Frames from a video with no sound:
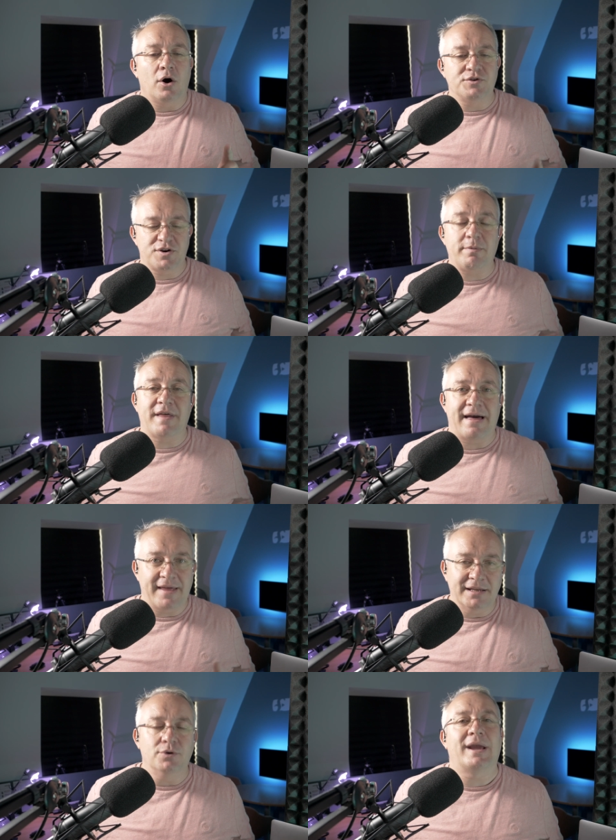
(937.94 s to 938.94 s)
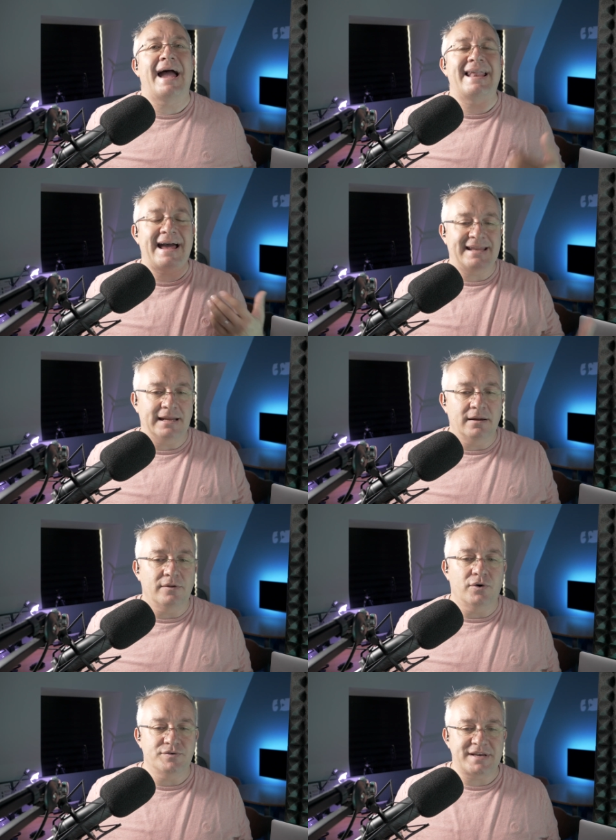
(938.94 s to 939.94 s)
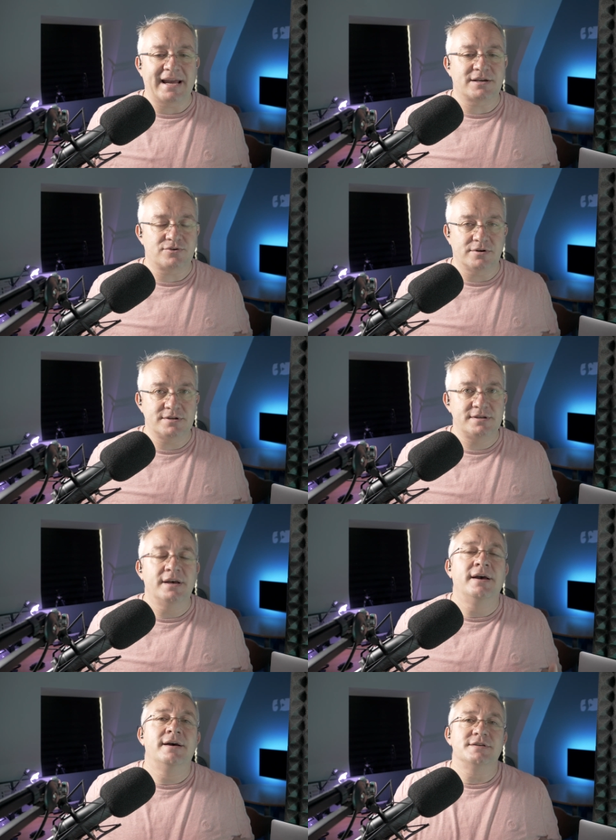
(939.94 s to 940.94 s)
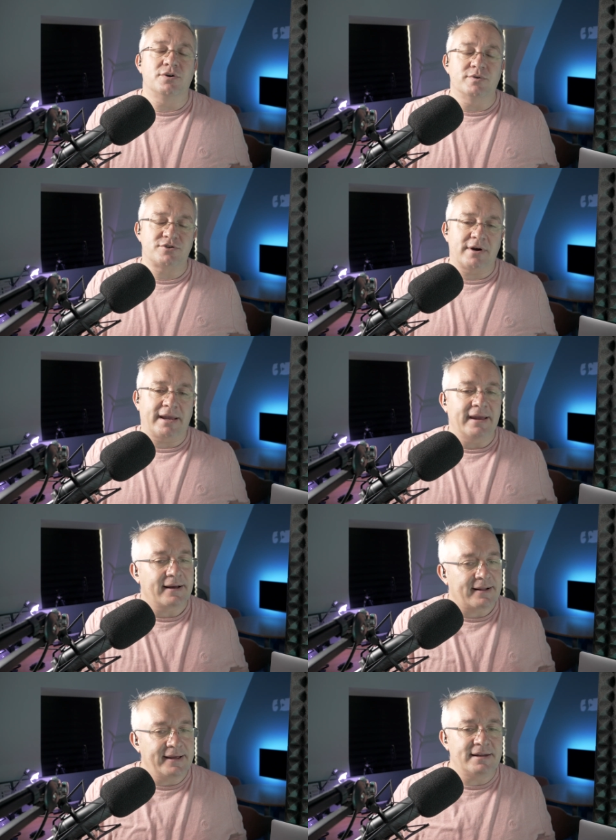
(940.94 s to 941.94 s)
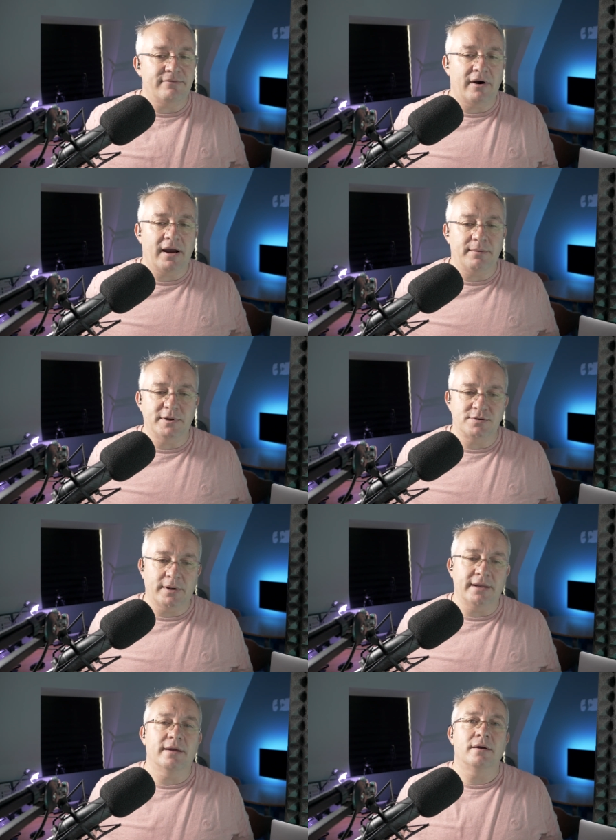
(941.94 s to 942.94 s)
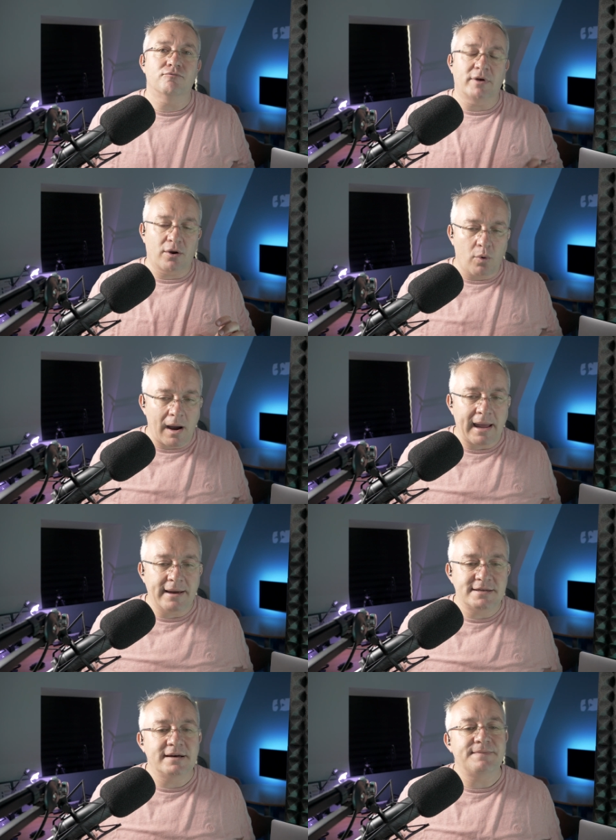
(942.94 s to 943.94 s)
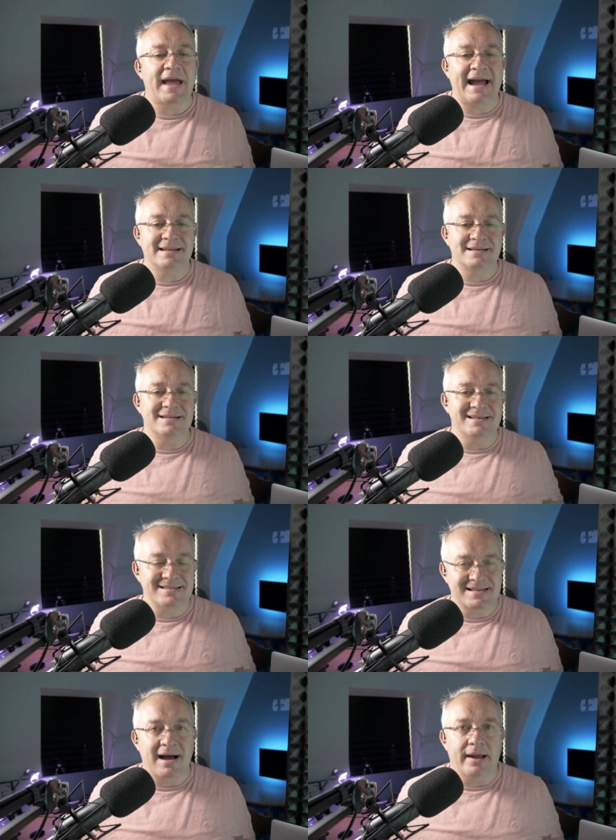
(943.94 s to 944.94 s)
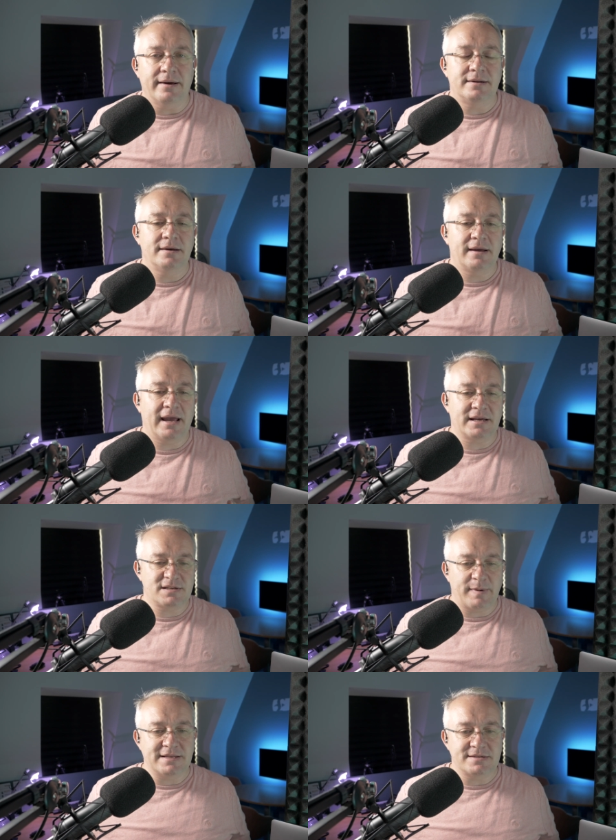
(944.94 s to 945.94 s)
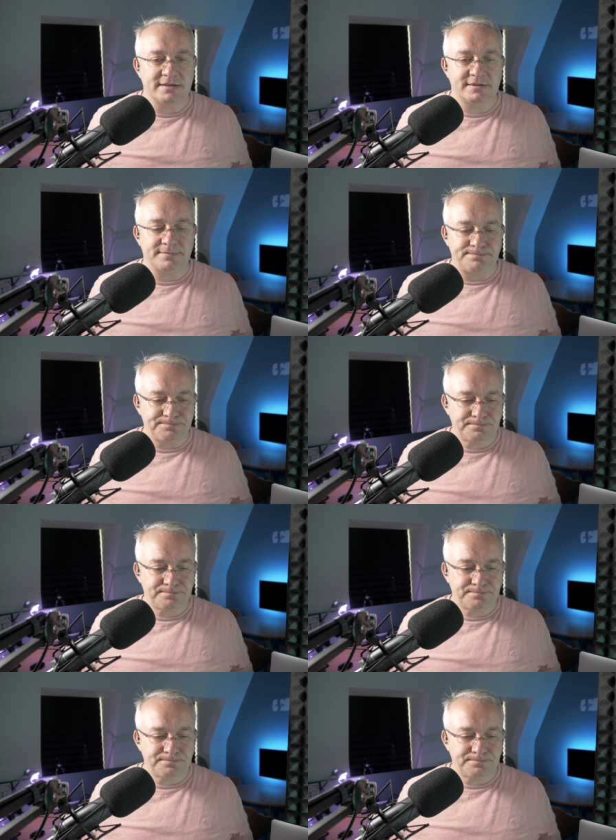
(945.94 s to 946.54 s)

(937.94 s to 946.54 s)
On top of that, then, you can add in those extras. So we're striking a clear divide between required and desired expenses.